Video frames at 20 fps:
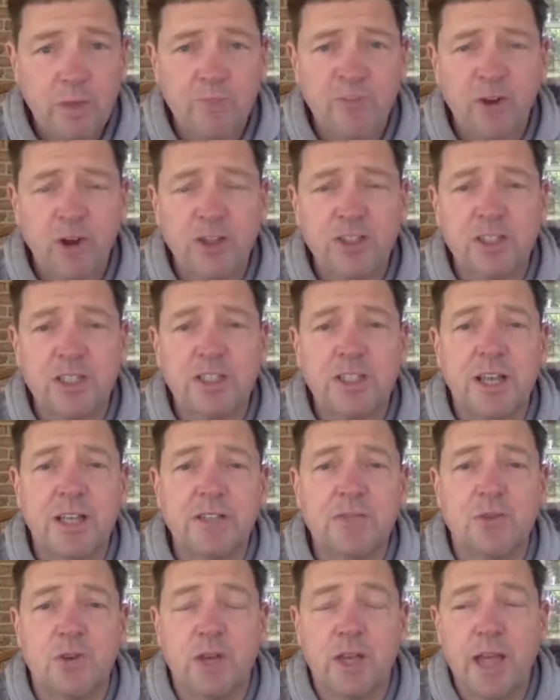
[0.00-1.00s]
very
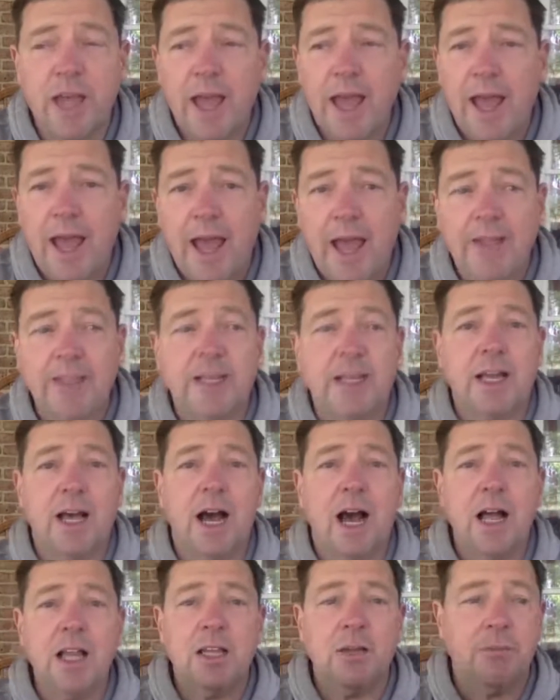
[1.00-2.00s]
successfully. And the
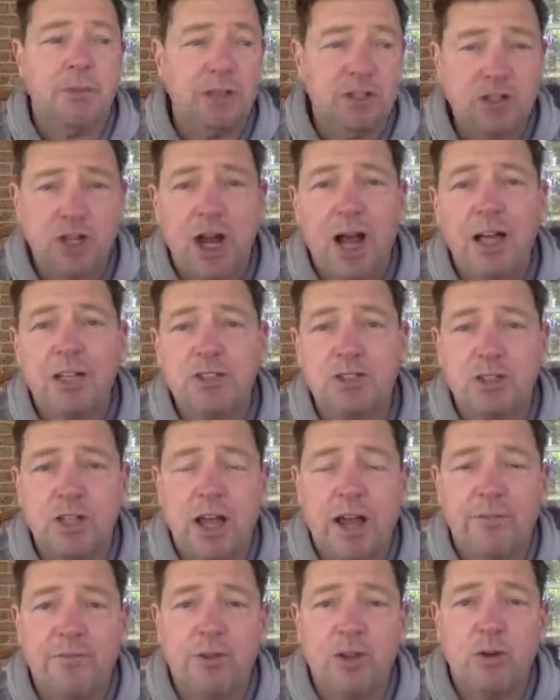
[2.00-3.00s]
column that John
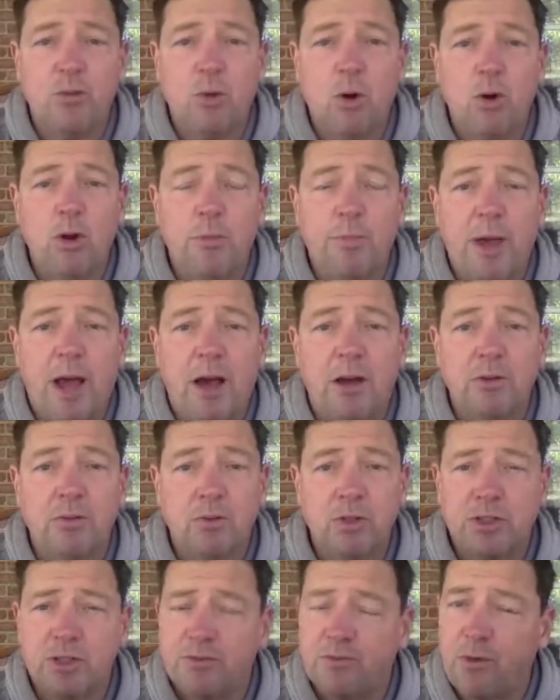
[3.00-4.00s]
Schlafly wrote
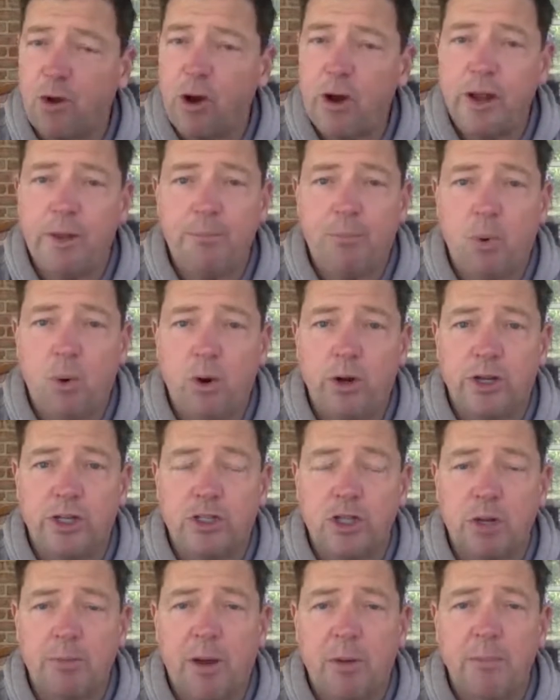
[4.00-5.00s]
about, which is very important,
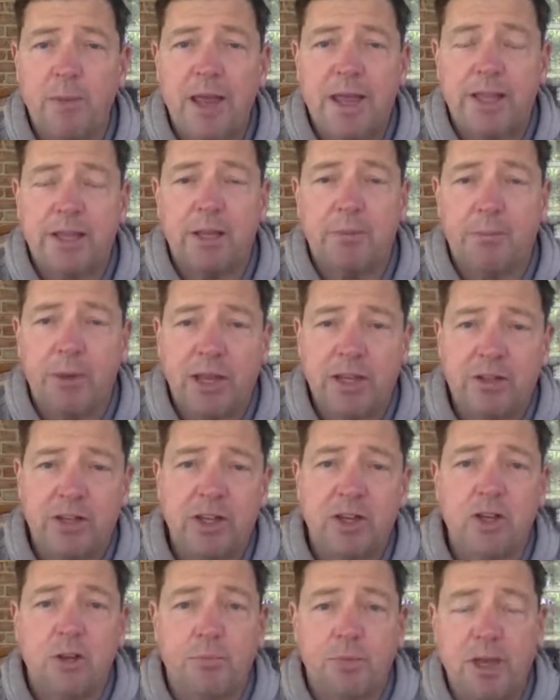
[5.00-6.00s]
you talk about making the big
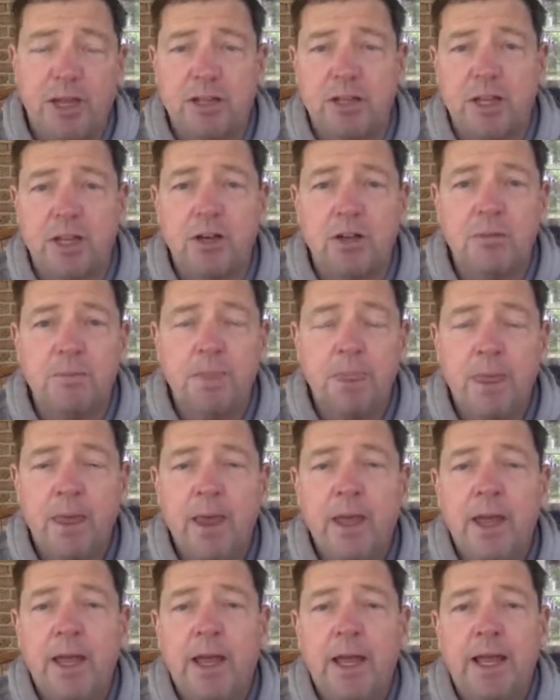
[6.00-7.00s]
deal,
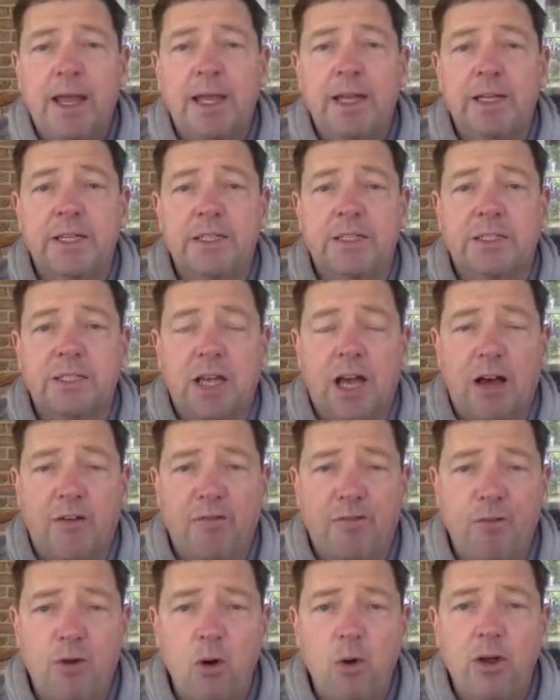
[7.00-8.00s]
is
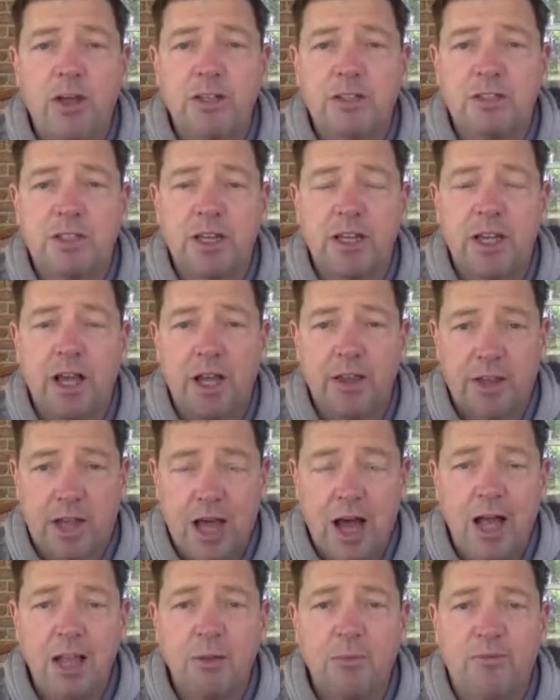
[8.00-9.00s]
the
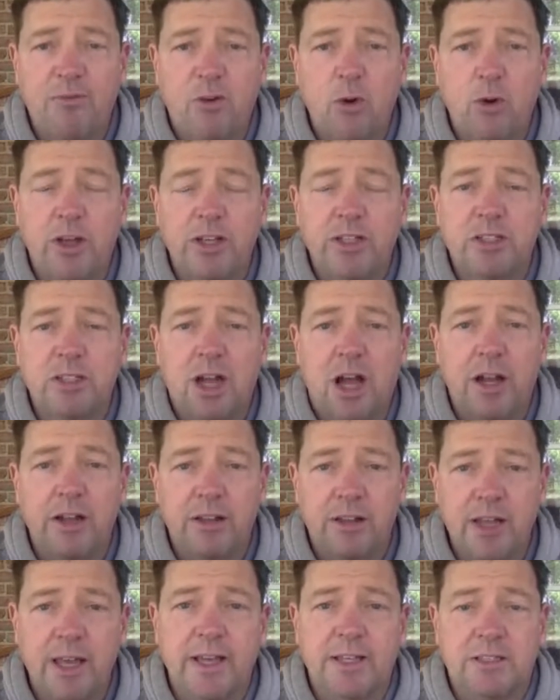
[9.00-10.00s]
column focused
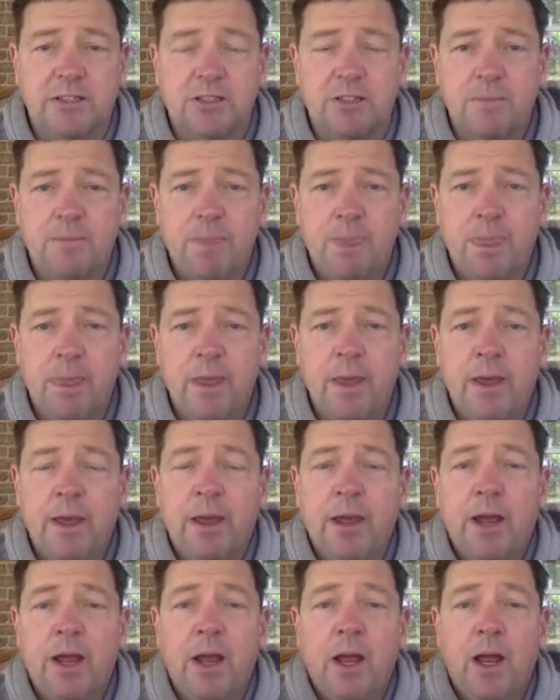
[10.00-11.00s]
on this.
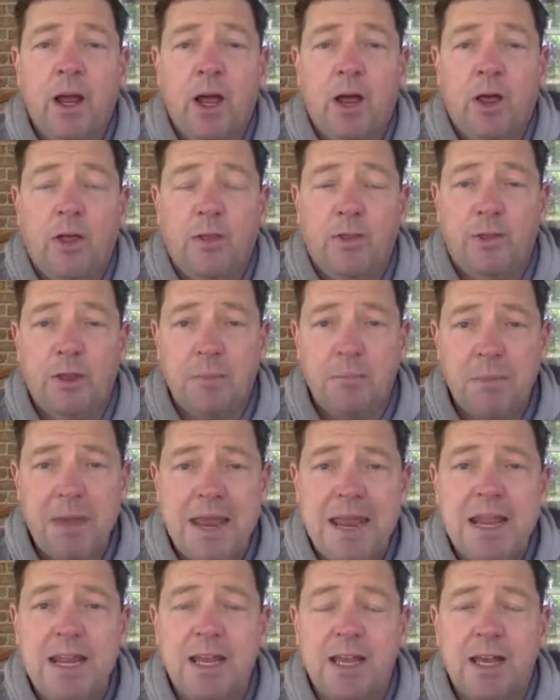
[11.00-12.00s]
The
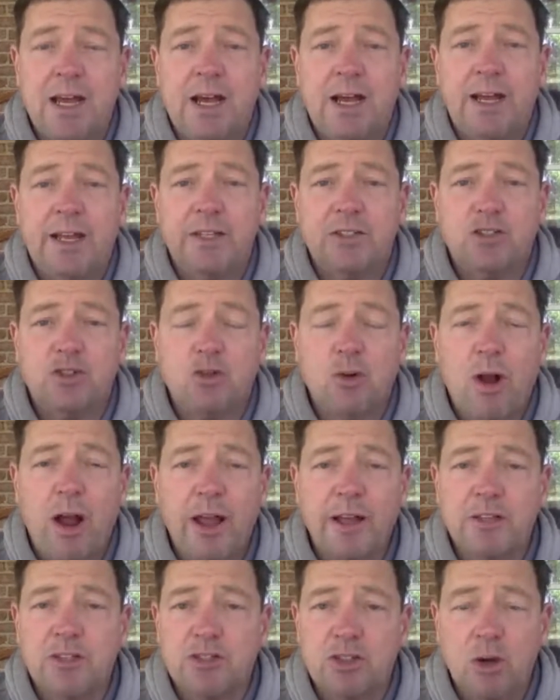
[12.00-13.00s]
media is
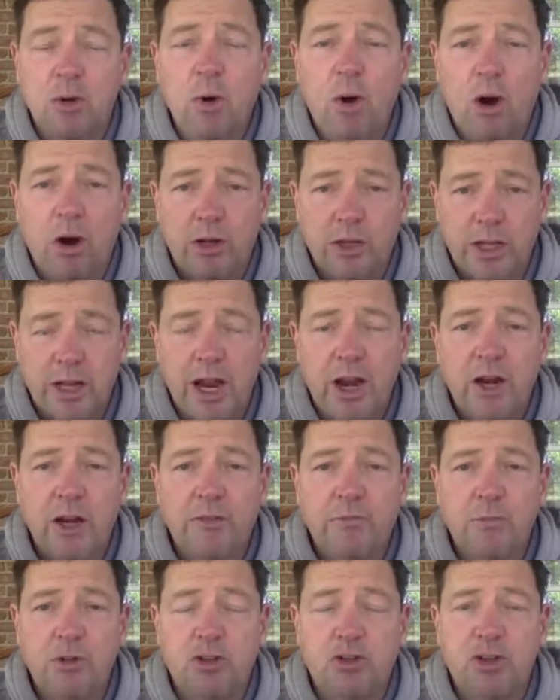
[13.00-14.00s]
trying so hard, the
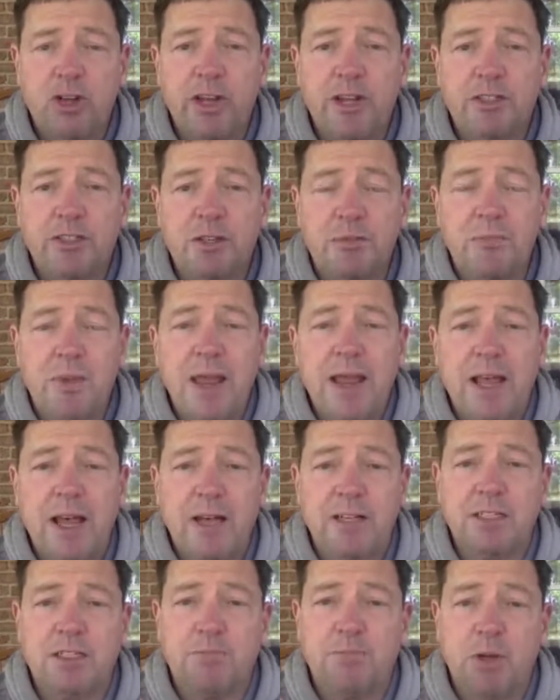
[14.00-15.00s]
narrative machine, to
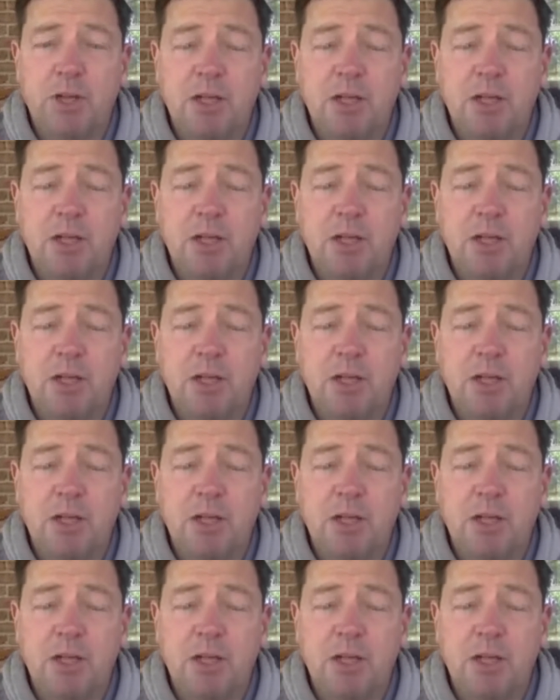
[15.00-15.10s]
make us